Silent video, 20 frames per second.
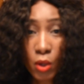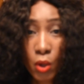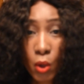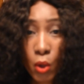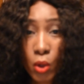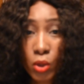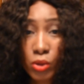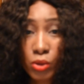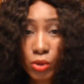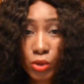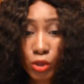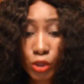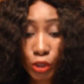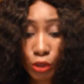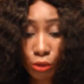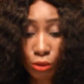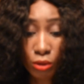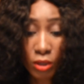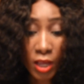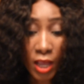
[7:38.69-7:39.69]
on
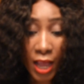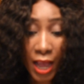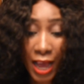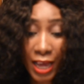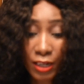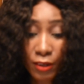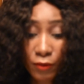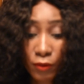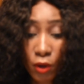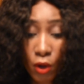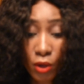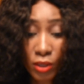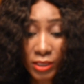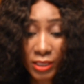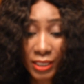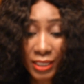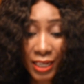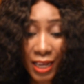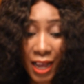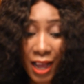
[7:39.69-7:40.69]
you. And of course,
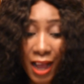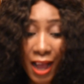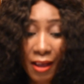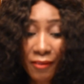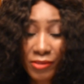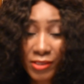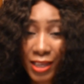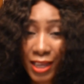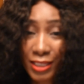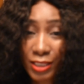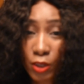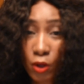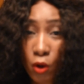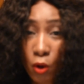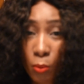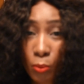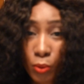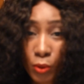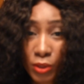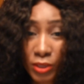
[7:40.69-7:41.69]
the car, after the
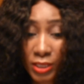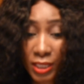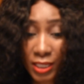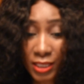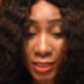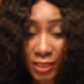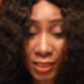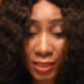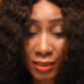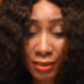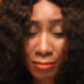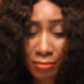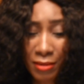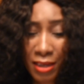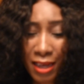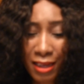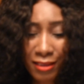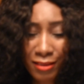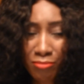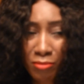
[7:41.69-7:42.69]
whole processing,
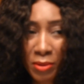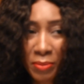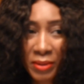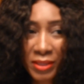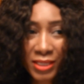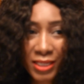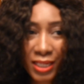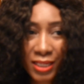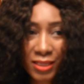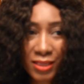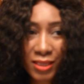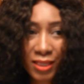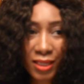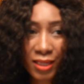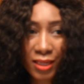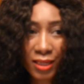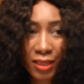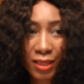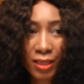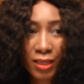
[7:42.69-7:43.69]
maybe takes
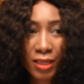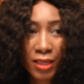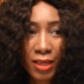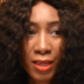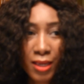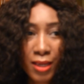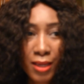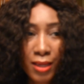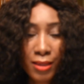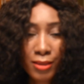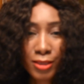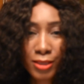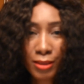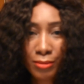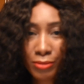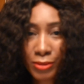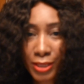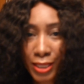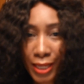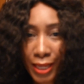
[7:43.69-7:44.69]

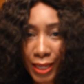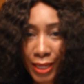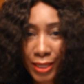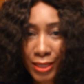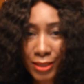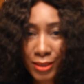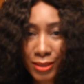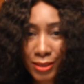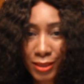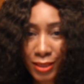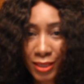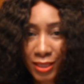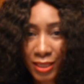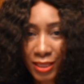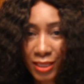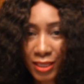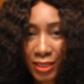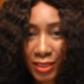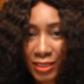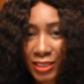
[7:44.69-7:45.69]
some days,
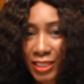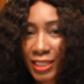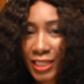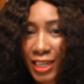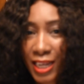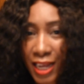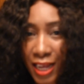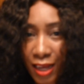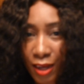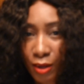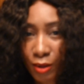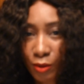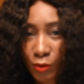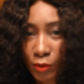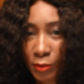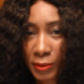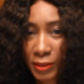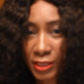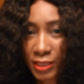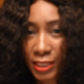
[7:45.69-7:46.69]
the car
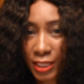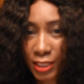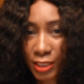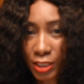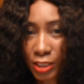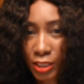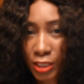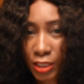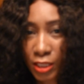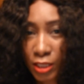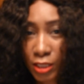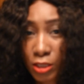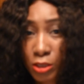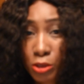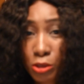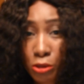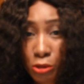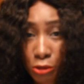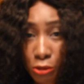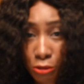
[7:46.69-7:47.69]
will be sent
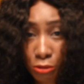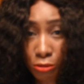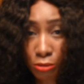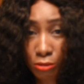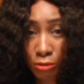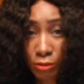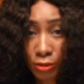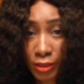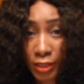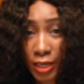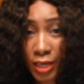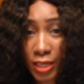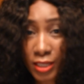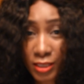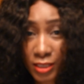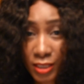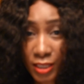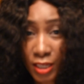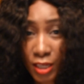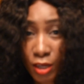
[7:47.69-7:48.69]
to you.
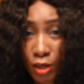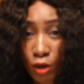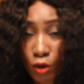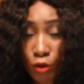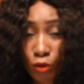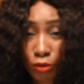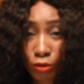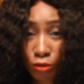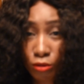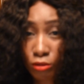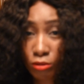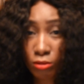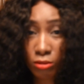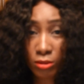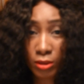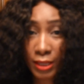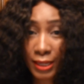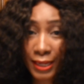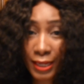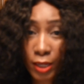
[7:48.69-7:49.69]
Yes, or you
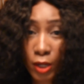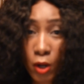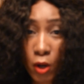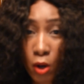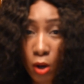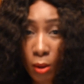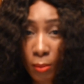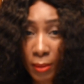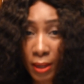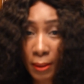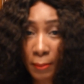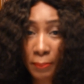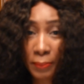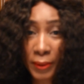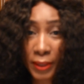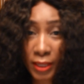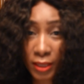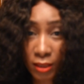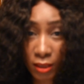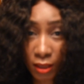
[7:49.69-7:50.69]
can come and
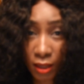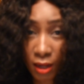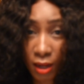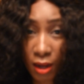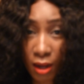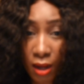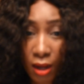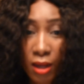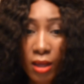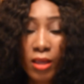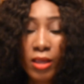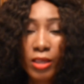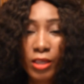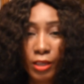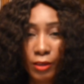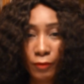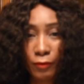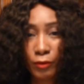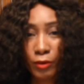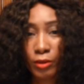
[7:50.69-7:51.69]
pick the car
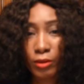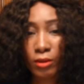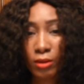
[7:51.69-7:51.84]
if